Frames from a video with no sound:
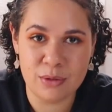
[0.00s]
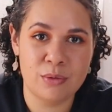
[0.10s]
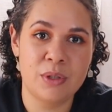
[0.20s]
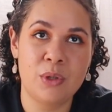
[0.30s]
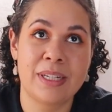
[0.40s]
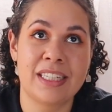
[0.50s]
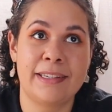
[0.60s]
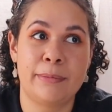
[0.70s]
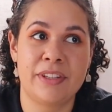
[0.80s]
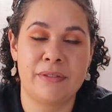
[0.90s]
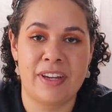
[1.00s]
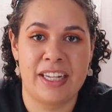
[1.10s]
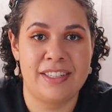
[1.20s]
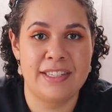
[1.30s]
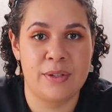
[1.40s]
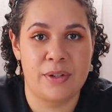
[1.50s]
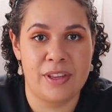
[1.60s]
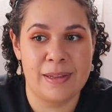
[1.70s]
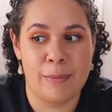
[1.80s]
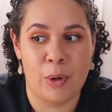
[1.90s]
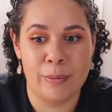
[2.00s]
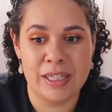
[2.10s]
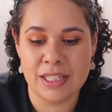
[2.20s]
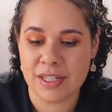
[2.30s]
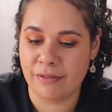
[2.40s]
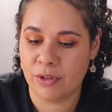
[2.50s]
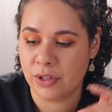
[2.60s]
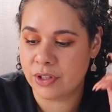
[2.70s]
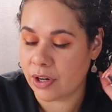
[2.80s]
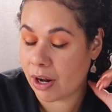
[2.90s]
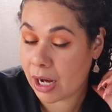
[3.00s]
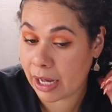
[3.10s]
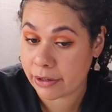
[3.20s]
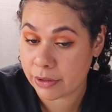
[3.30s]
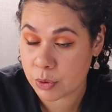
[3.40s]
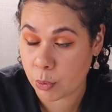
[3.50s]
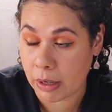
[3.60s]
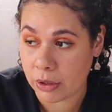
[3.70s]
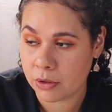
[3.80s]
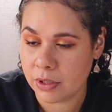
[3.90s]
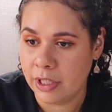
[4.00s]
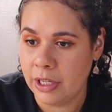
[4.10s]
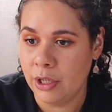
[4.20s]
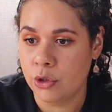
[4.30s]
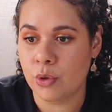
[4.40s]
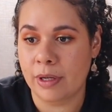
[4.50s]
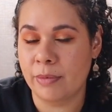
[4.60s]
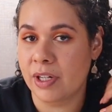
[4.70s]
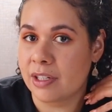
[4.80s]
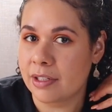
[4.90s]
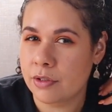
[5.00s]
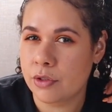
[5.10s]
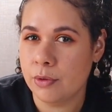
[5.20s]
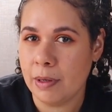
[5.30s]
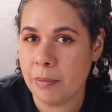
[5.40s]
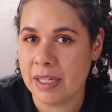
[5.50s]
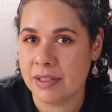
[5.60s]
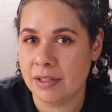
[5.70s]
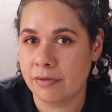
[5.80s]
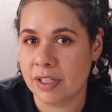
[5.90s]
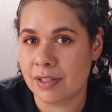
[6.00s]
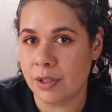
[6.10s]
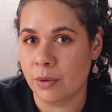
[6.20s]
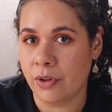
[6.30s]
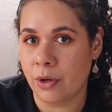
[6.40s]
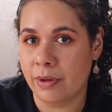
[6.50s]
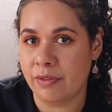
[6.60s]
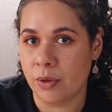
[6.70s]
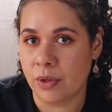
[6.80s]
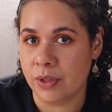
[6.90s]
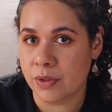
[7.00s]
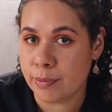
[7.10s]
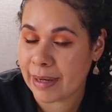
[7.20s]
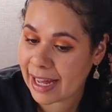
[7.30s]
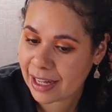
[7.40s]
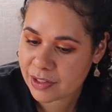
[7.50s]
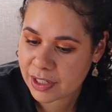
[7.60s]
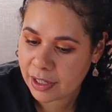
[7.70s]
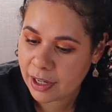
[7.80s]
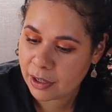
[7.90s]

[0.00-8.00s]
Real quick, Libra, the fan is on at the moment. I've got it on higher as well, so I'm going to do my best to fix the audio if the audio is bad.